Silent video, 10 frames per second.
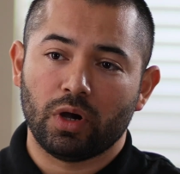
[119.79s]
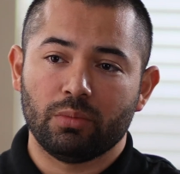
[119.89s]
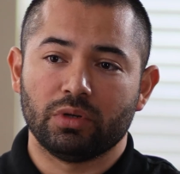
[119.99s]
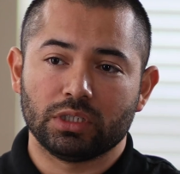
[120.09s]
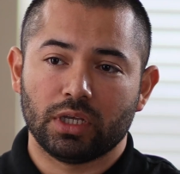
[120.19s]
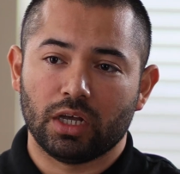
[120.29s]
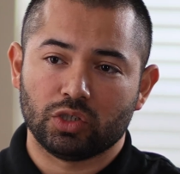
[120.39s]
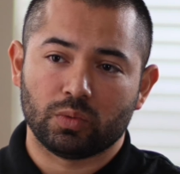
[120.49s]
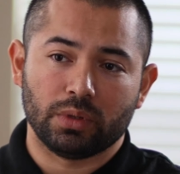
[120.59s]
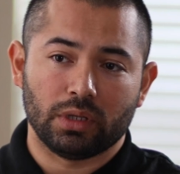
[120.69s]
were able to
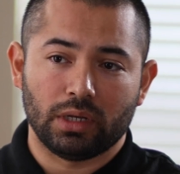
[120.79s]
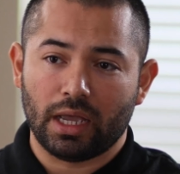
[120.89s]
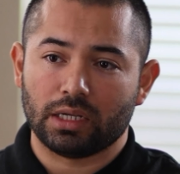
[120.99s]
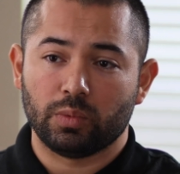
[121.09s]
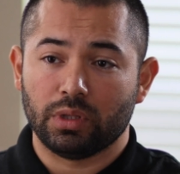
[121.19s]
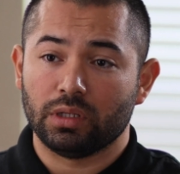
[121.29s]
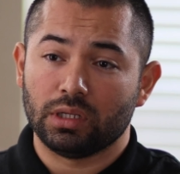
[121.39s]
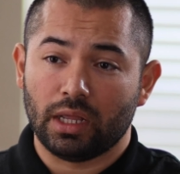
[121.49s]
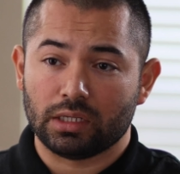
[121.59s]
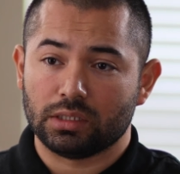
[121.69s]
schedule within
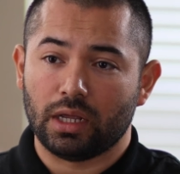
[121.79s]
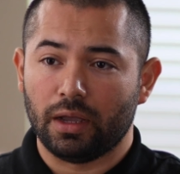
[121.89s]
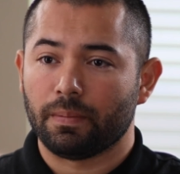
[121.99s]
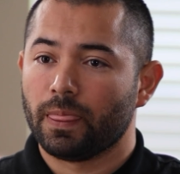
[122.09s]
the next day.